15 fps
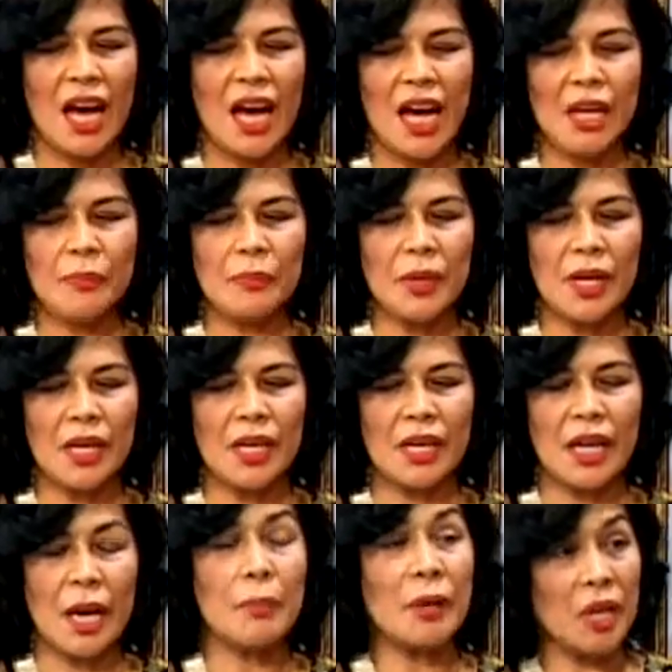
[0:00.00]
I'm
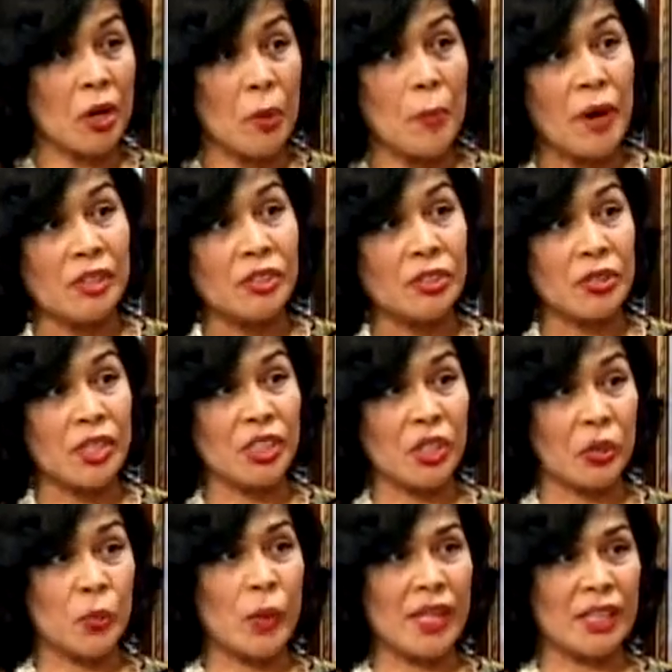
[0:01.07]
an acupuncturist
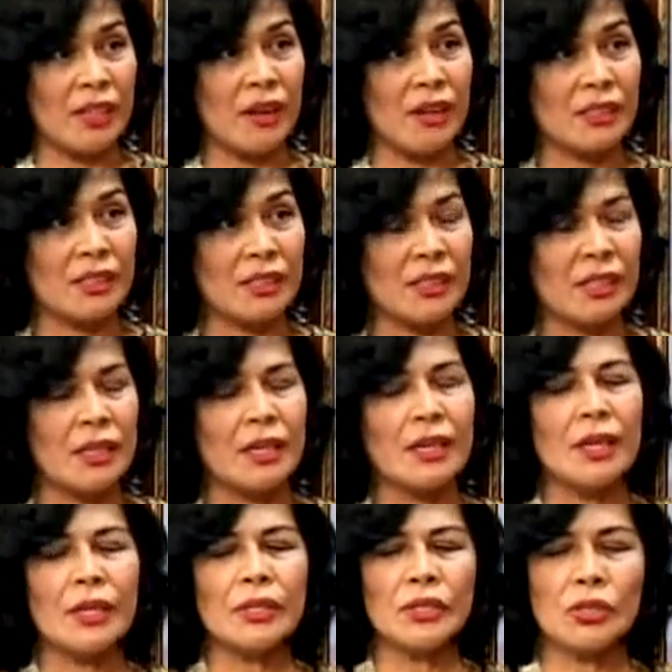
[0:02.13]
on weight loss.
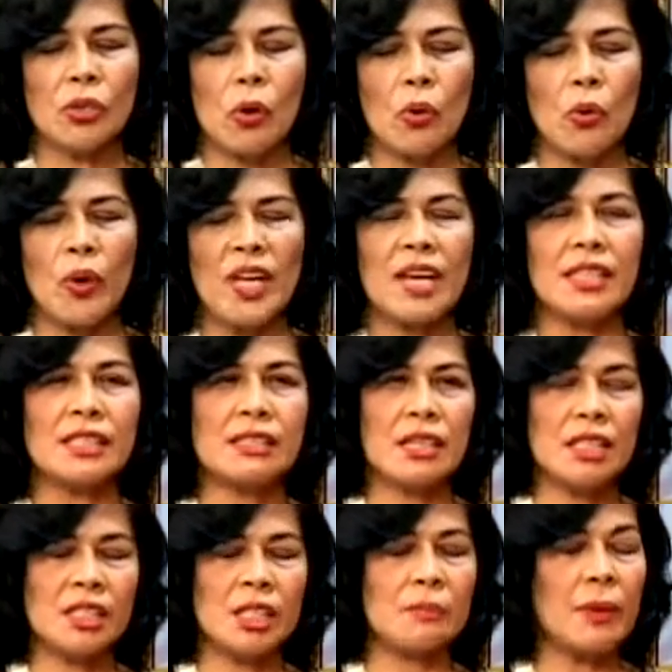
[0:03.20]
So when I
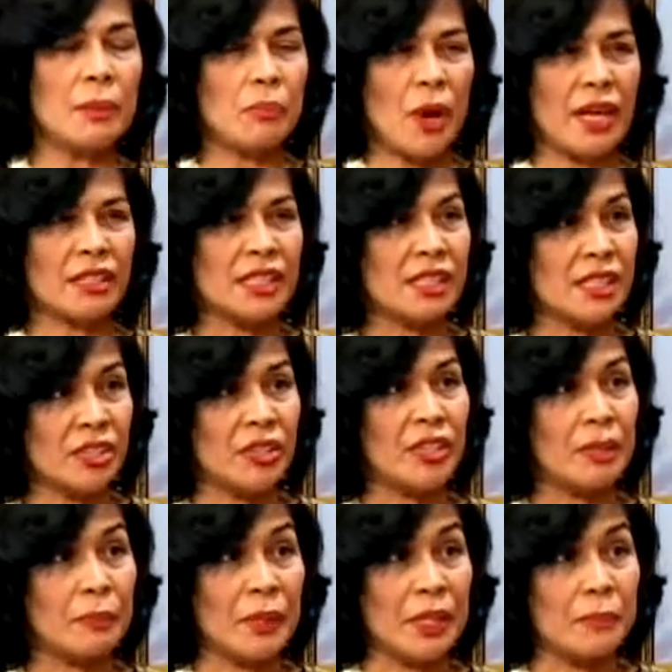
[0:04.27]
started my practice here in
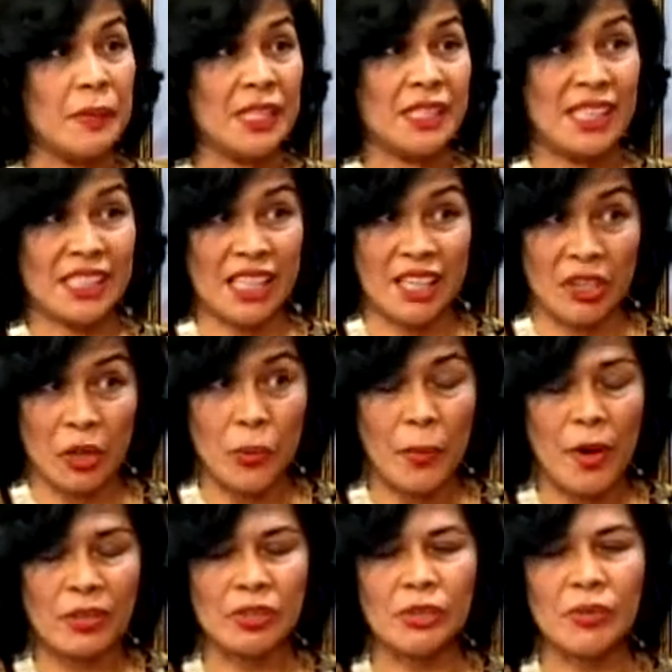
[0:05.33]
the Philippines as an
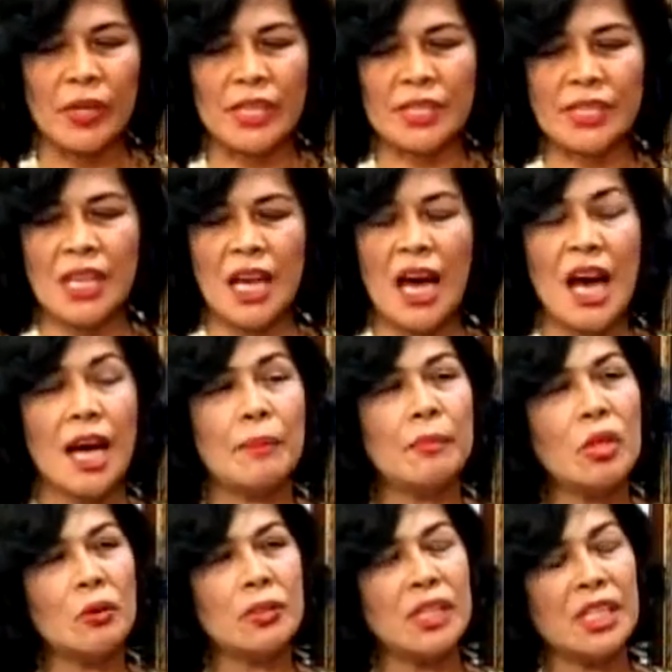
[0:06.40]
acupuncturist, I've
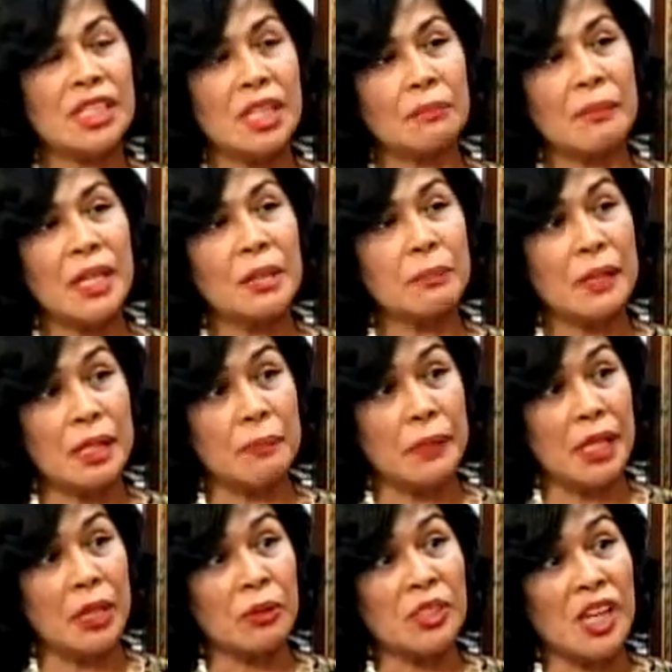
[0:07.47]
noticed that many
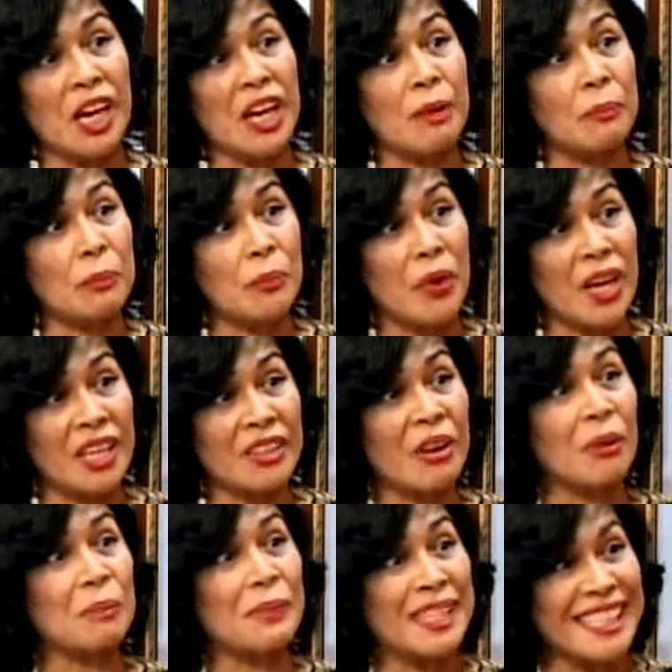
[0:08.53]
Filipinos are afraid
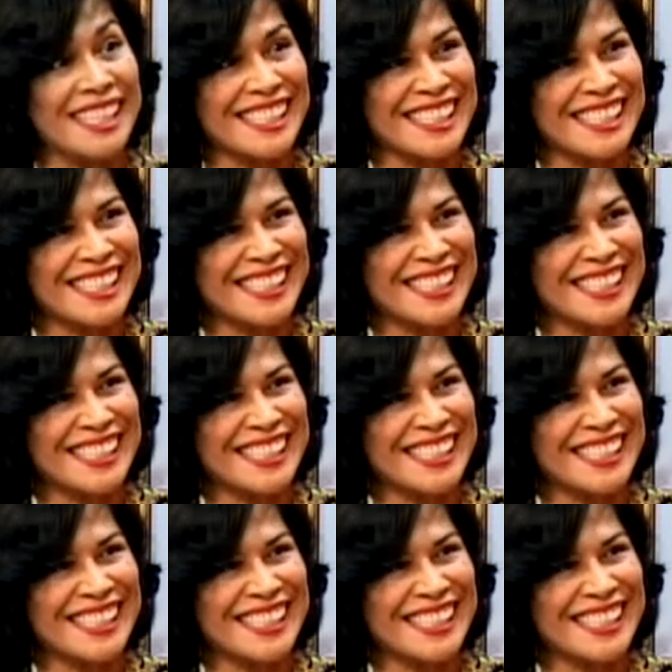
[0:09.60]
of needles.